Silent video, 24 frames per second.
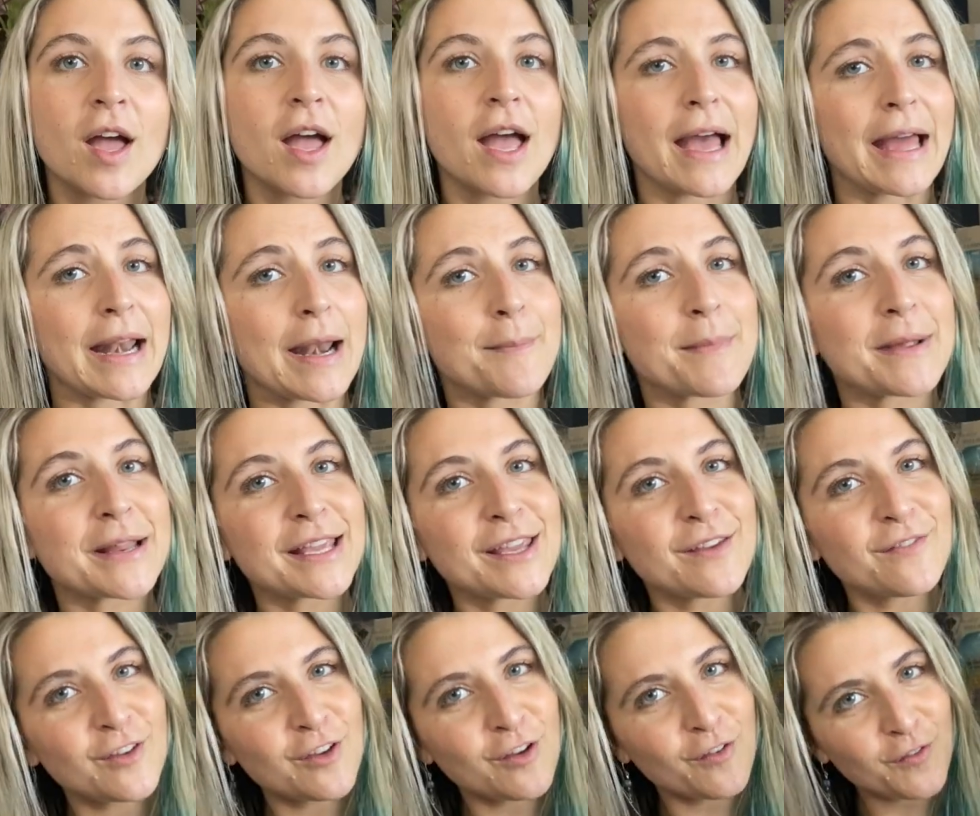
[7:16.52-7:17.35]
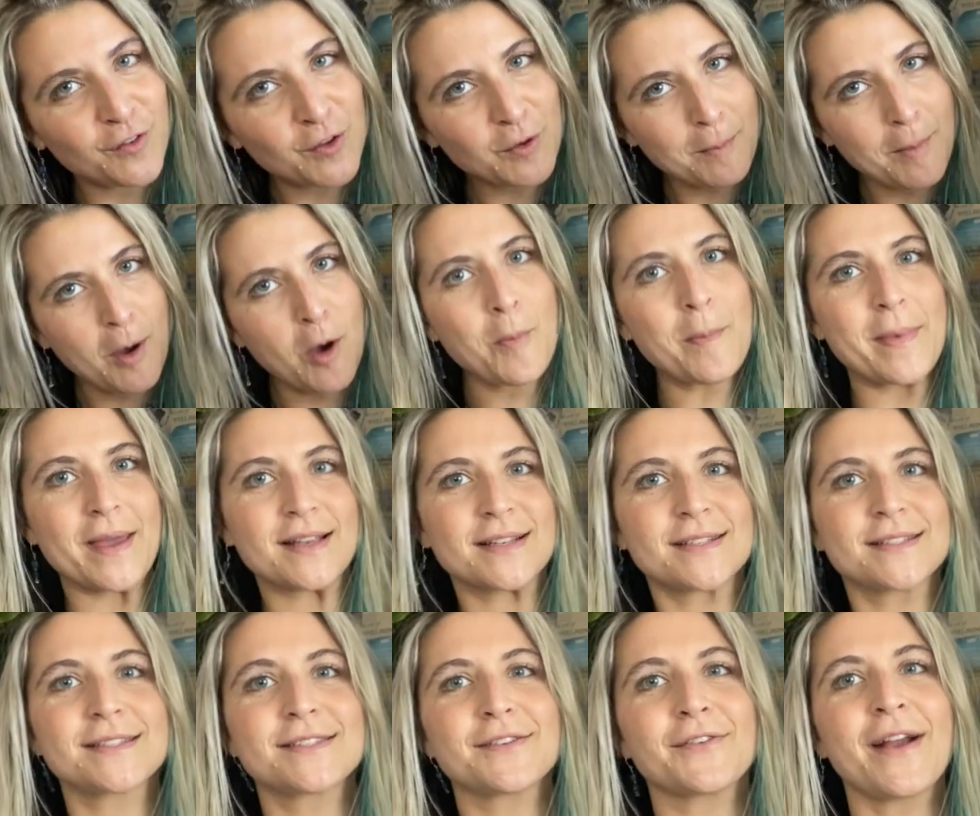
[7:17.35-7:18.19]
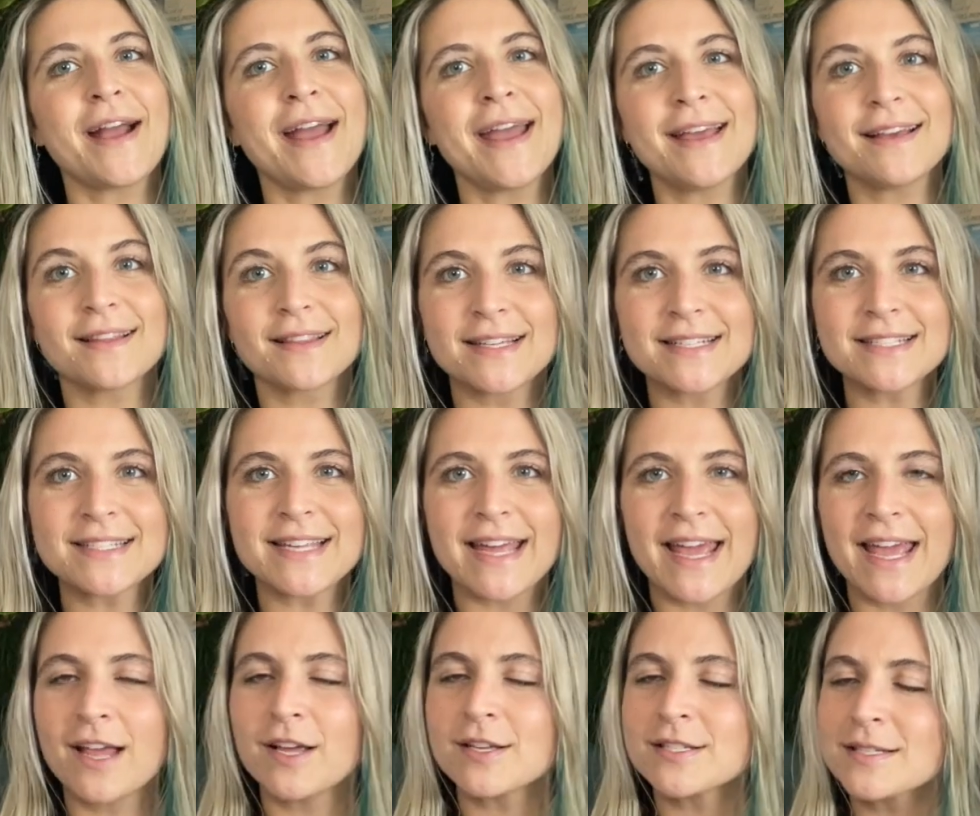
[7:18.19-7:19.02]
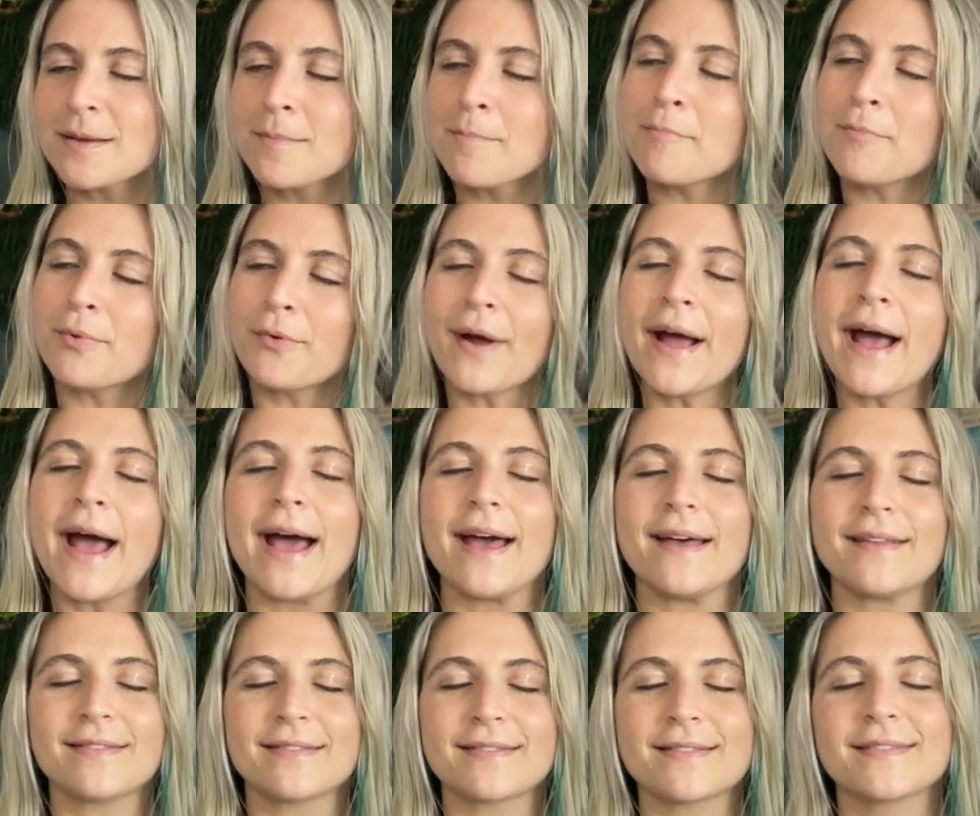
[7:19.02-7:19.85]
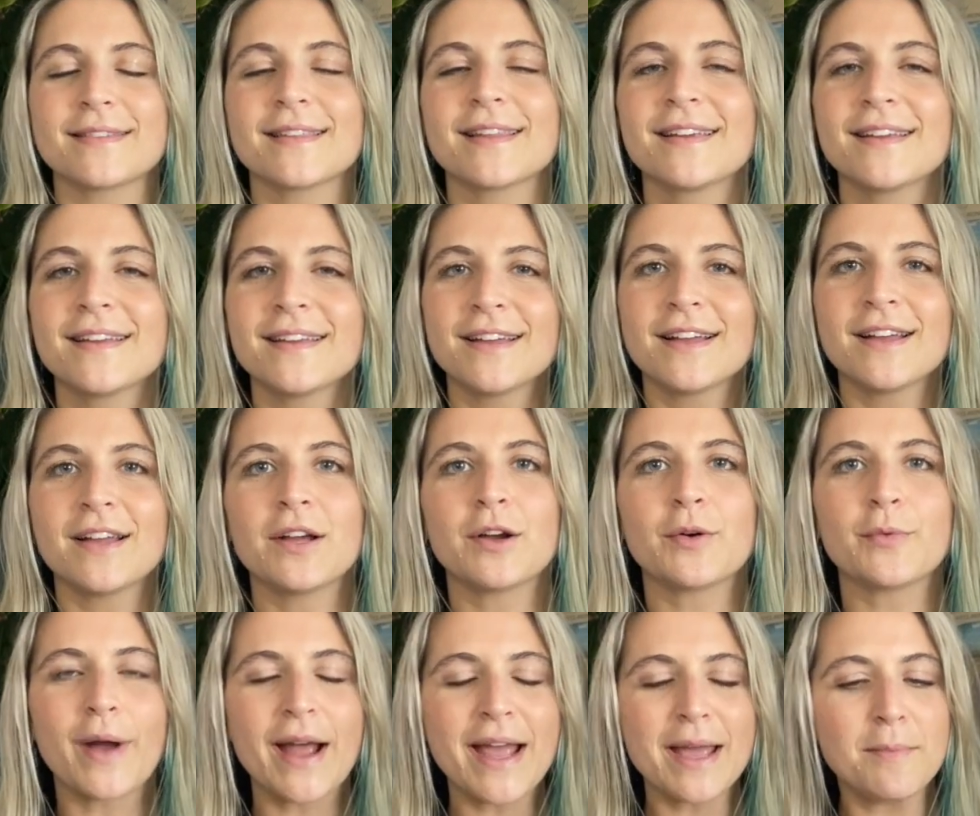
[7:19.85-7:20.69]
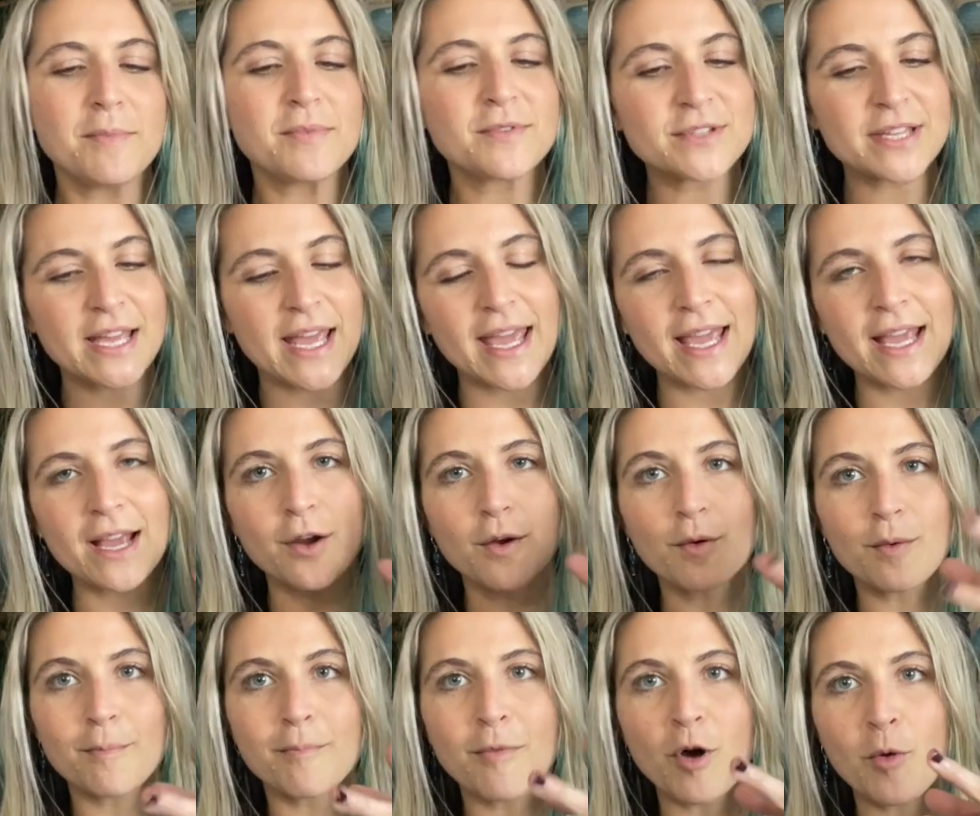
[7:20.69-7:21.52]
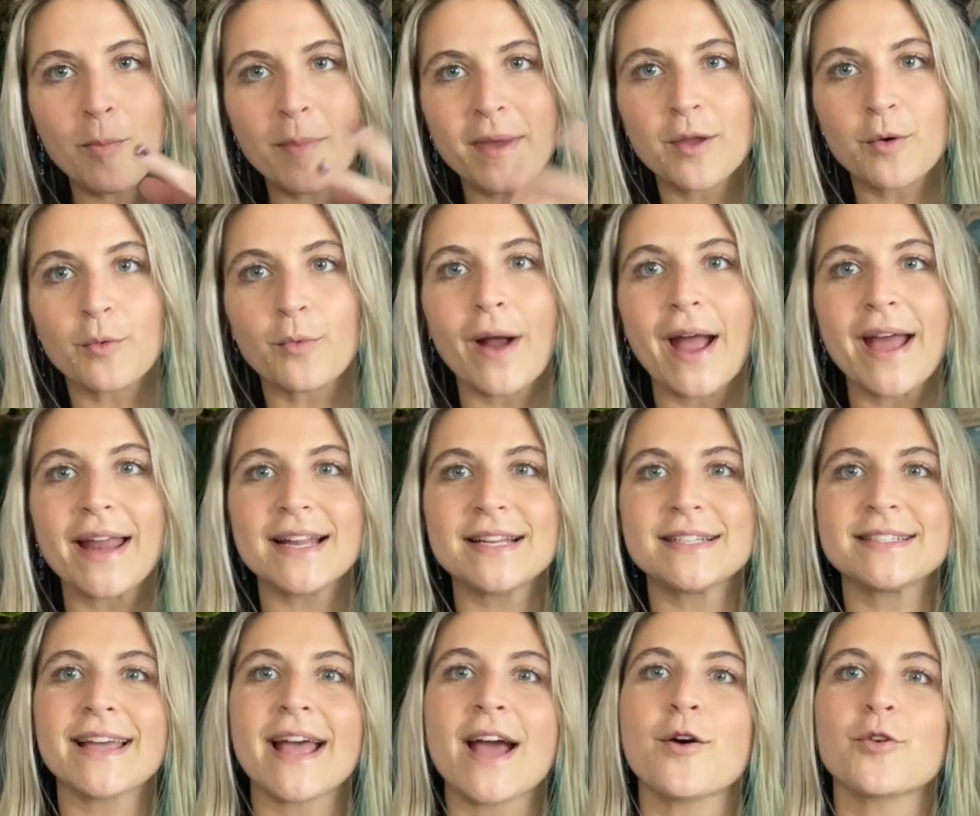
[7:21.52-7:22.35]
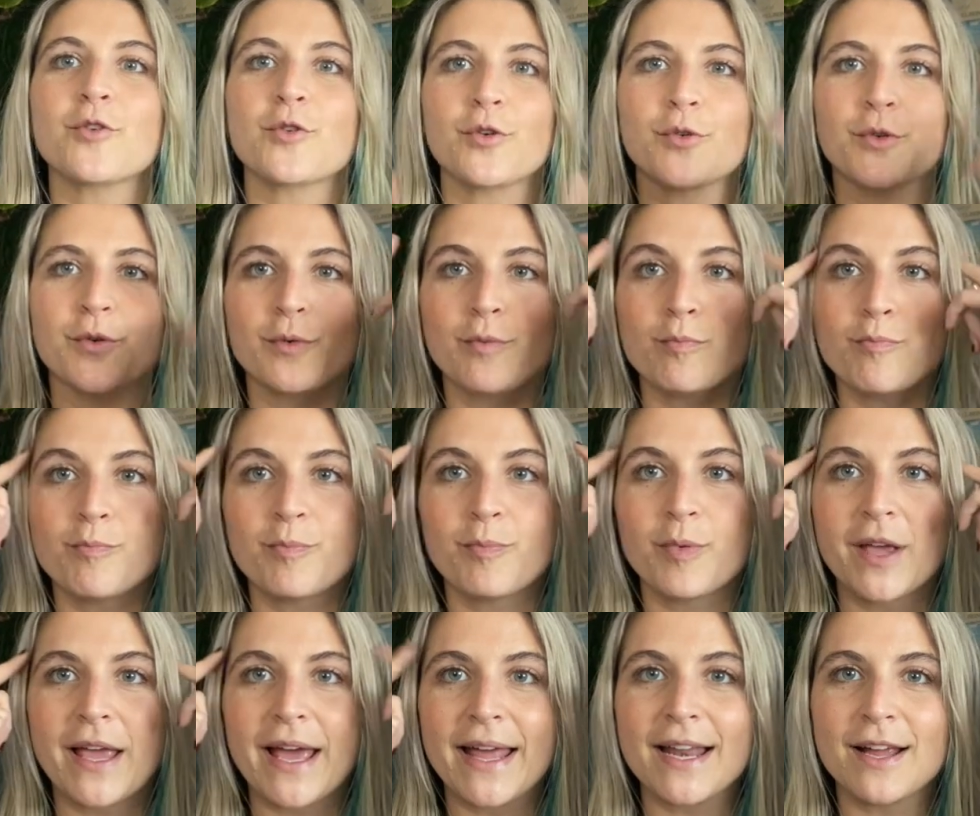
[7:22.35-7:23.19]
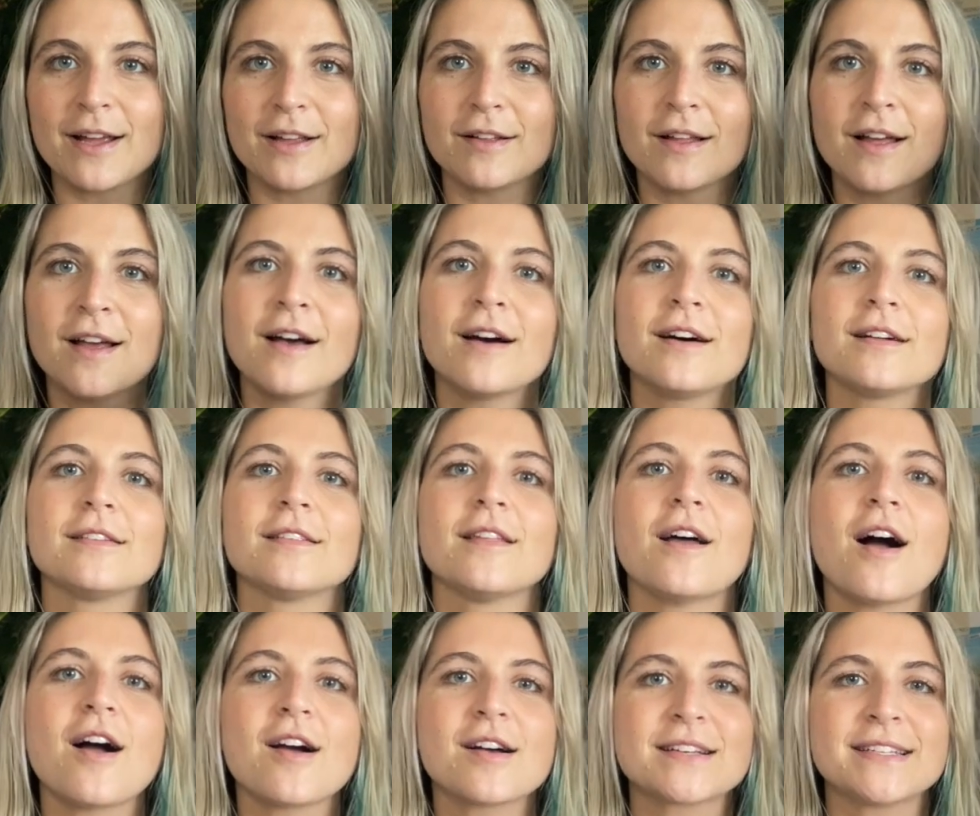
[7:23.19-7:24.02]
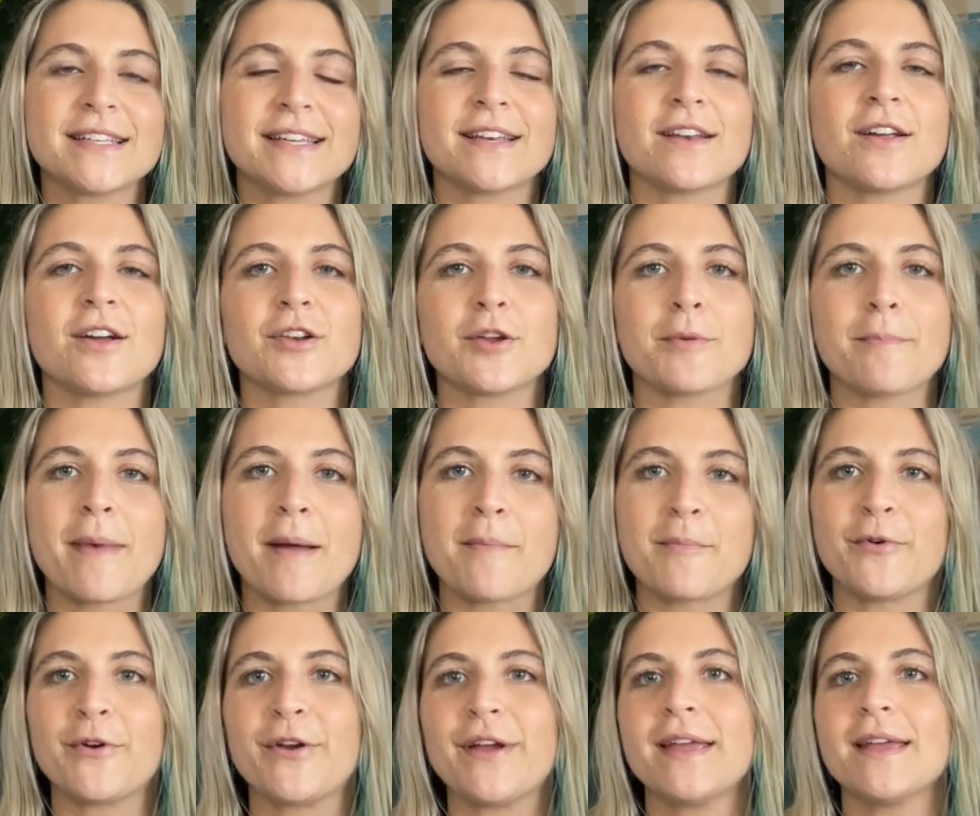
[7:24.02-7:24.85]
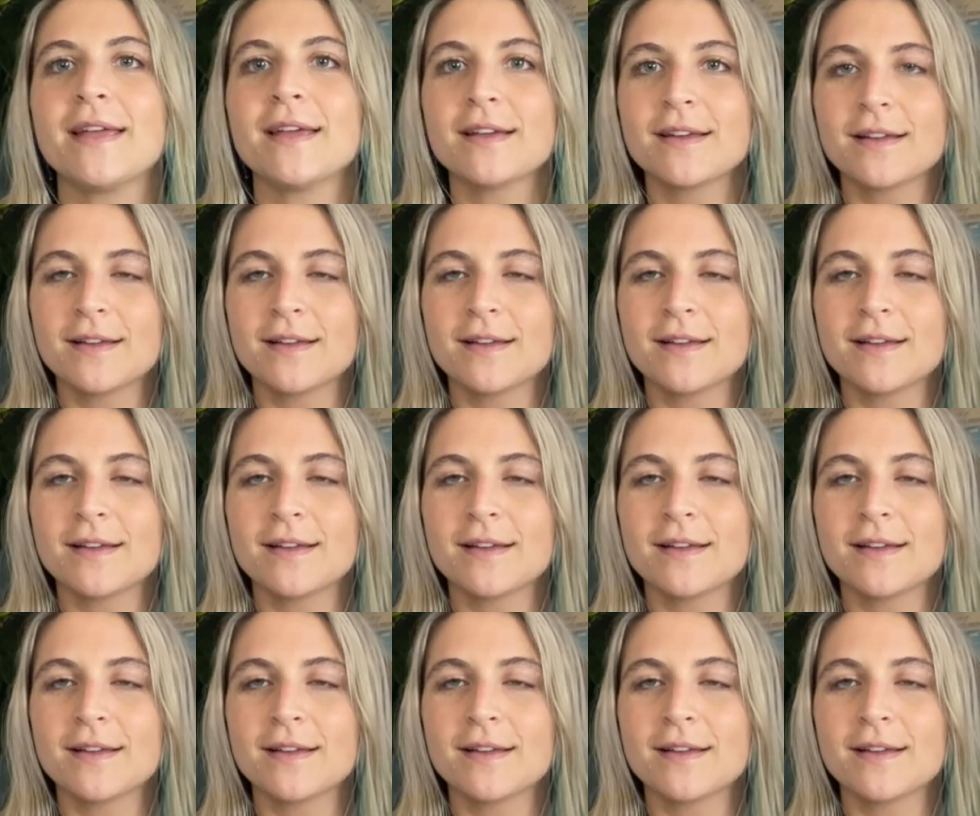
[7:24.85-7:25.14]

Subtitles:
And I'm going to give you a few moments, right? Let's take some breath, right? Take a moment, write it down, or get it logged in on your memory.